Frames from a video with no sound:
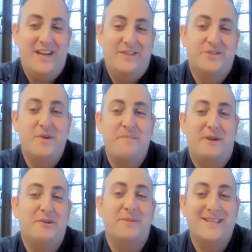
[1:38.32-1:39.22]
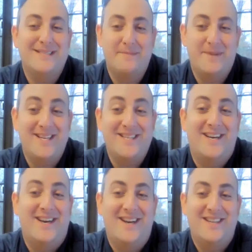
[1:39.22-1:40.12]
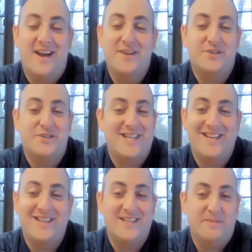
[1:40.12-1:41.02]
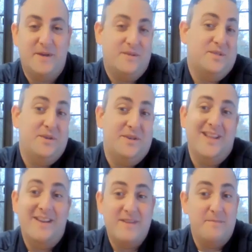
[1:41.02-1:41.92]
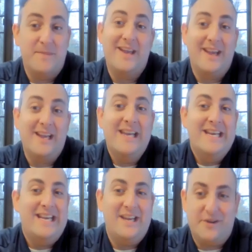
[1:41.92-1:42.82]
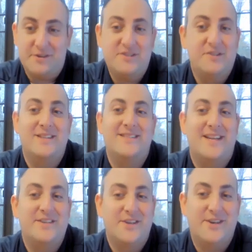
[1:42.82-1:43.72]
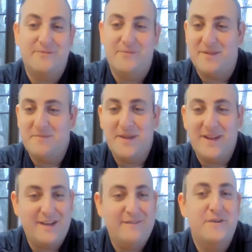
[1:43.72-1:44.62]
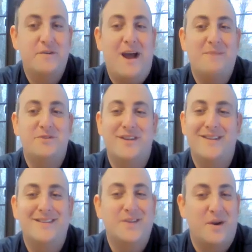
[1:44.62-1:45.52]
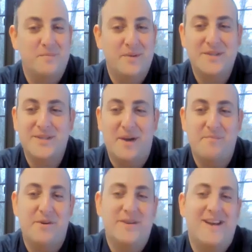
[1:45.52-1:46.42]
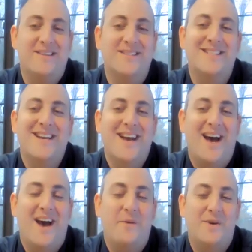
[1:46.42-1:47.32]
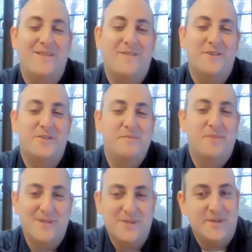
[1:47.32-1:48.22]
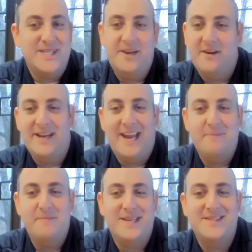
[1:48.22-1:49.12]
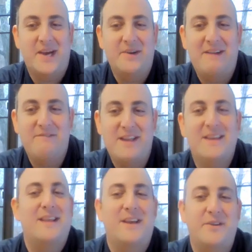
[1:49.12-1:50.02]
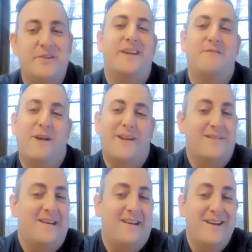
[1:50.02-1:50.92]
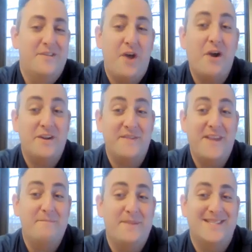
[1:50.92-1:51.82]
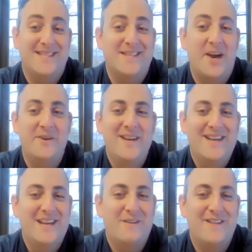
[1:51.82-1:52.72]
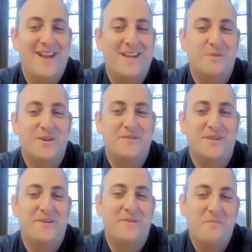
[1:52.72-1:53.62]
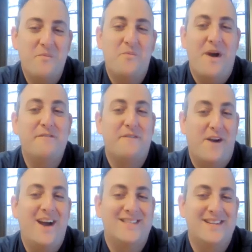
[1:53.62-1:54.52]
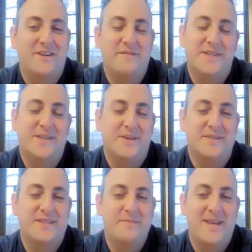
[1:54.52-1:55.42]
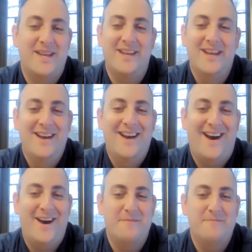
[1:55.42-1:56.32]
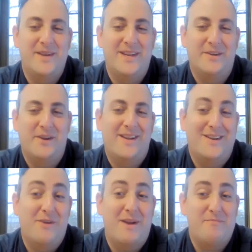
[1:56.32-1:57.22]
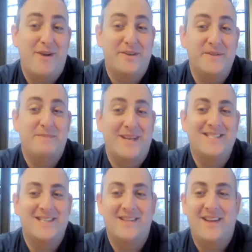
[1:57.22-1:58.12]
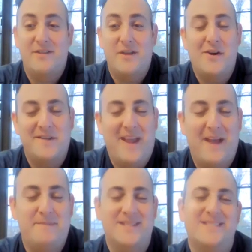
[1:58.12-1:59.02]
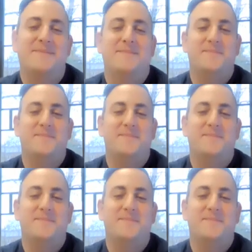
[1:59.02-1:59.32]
there's no better place to be to understand and experience student life than being in our student center with plenty of food options. Our books, our Burdell's, one of our two bookstores here on campus. So everything that you need right in the heart of campus. And so it really has worked really well for us and our visitors to be in a great brand new space in the heart of campus.